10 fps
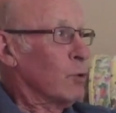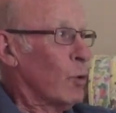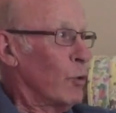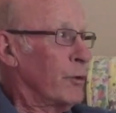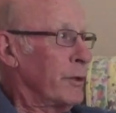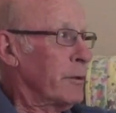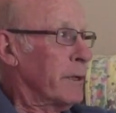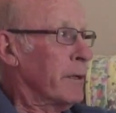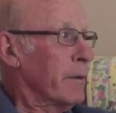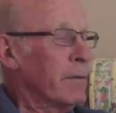told to you
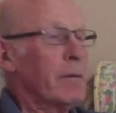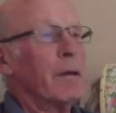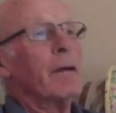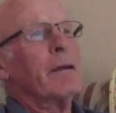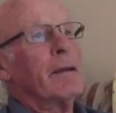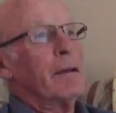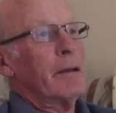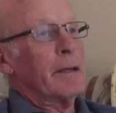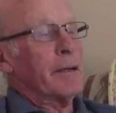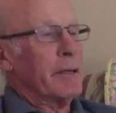again.
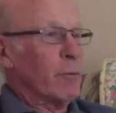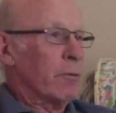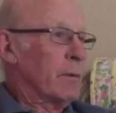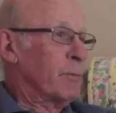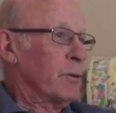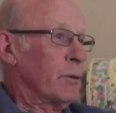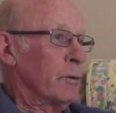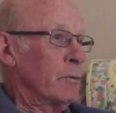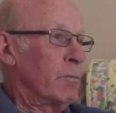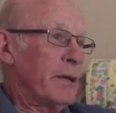And then we were up
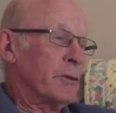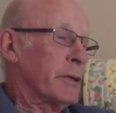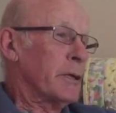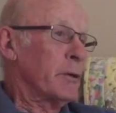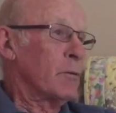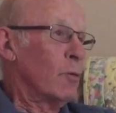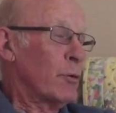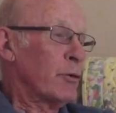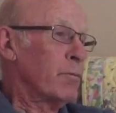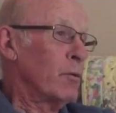to basically the
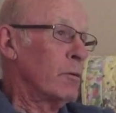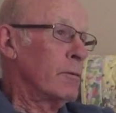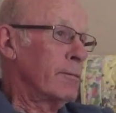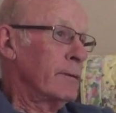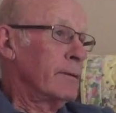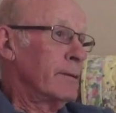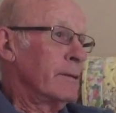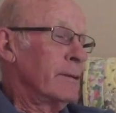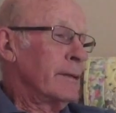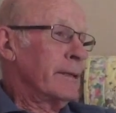motor pool,
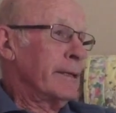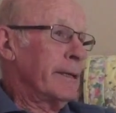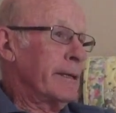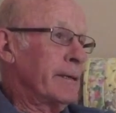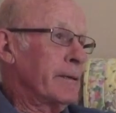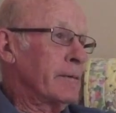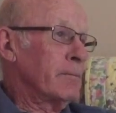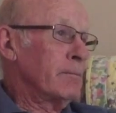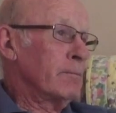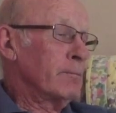
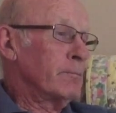and